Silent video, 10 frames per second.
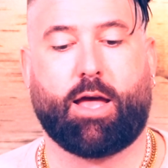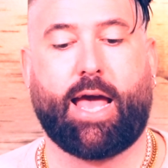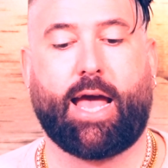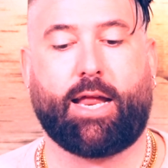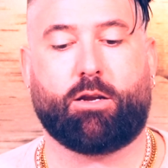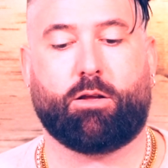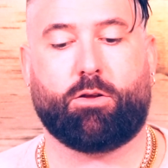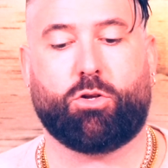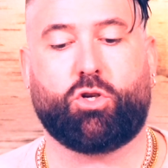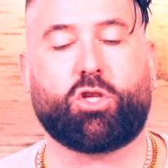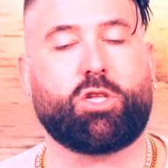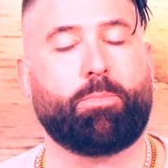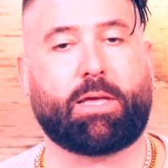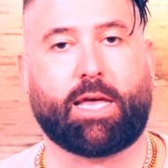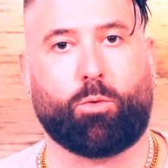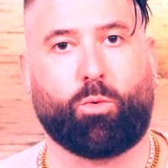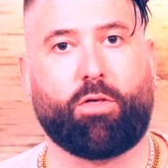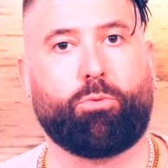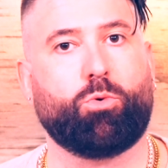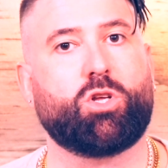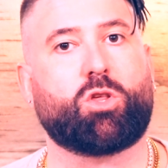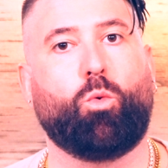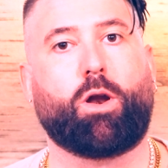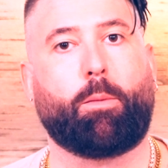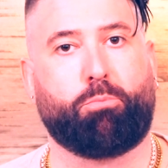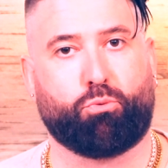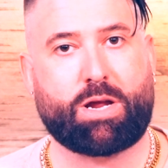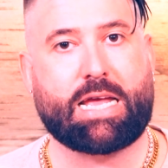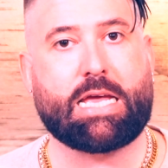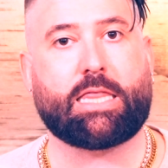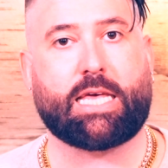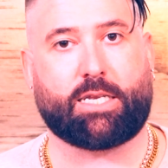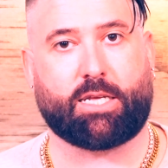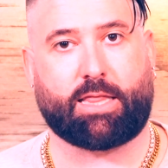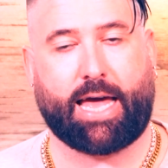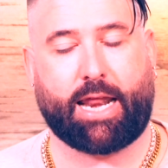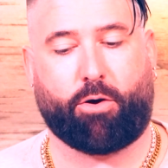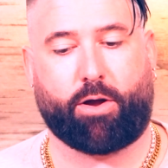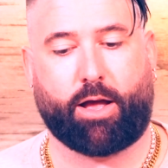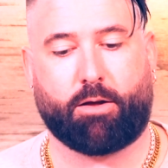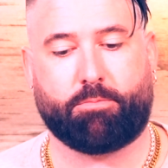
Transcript: And just to begin with, we just want to breathe into that area.